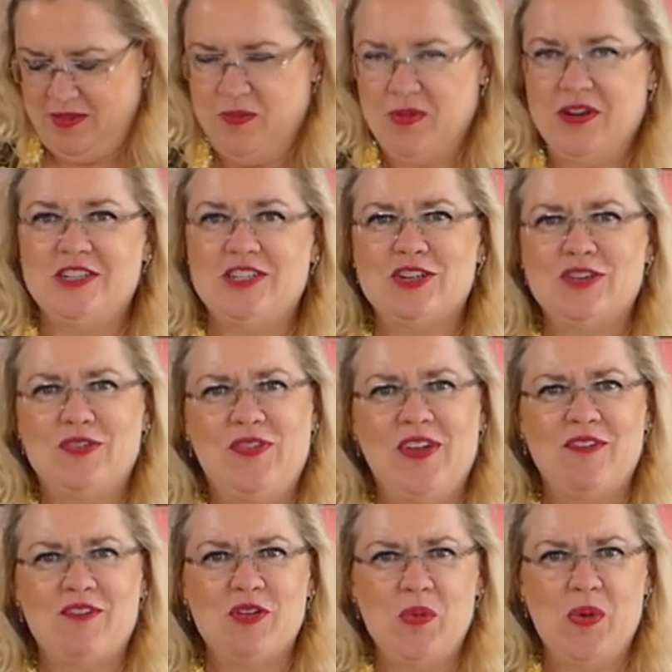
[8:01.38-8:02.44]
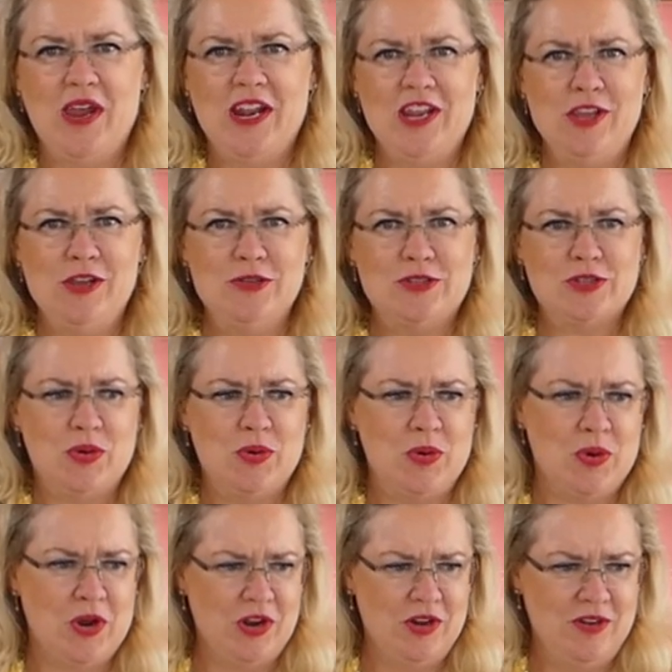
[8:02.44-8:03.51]
What is your favorite way to use
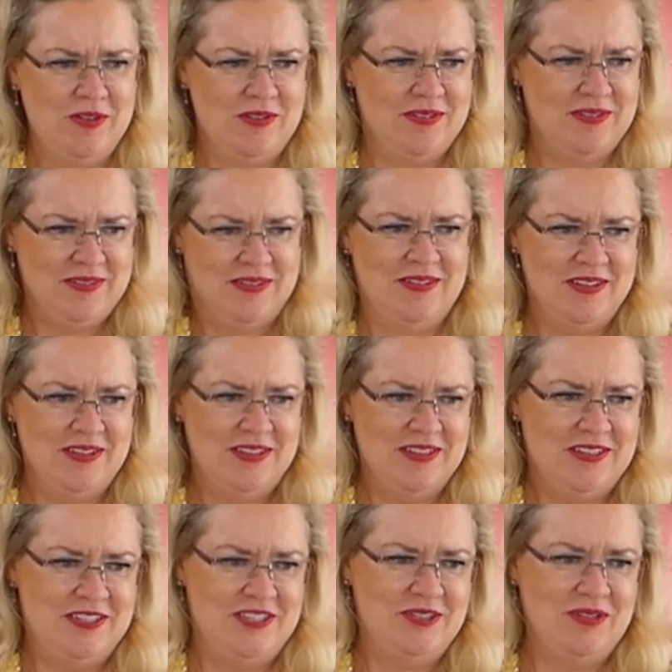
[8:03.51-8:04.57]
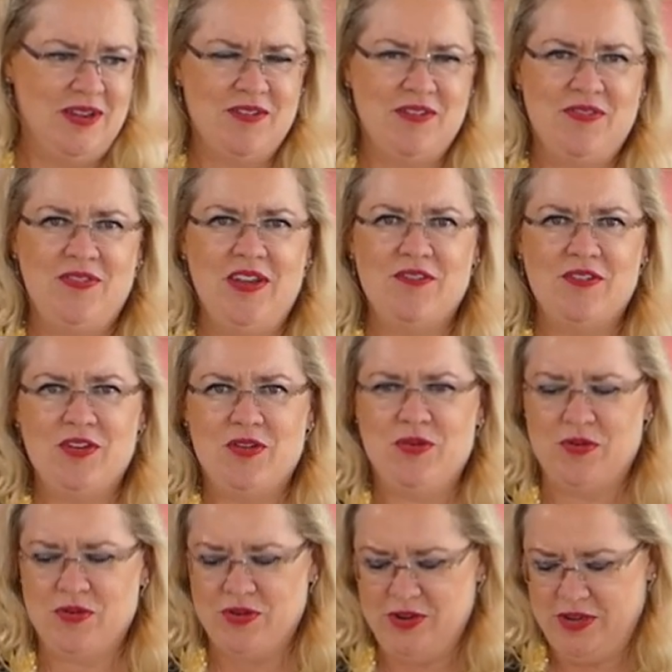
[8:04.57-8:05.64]
corn? Do you have a favorite
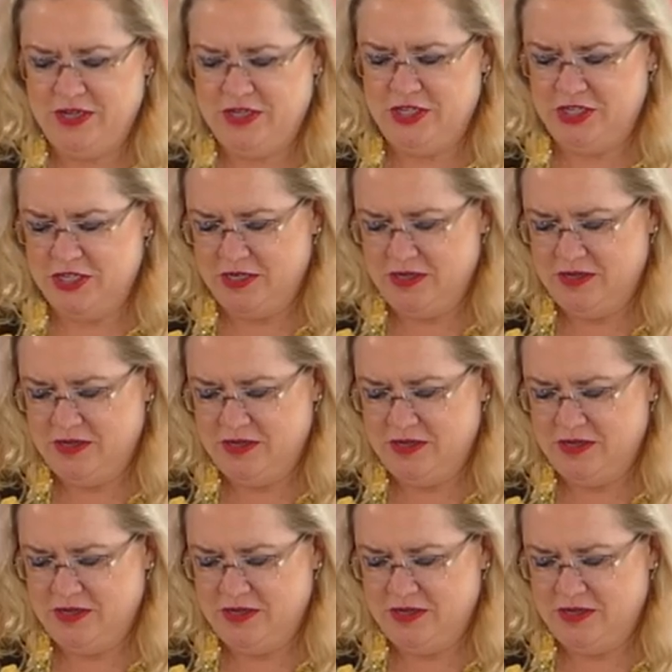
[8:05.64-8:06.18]
corn dish?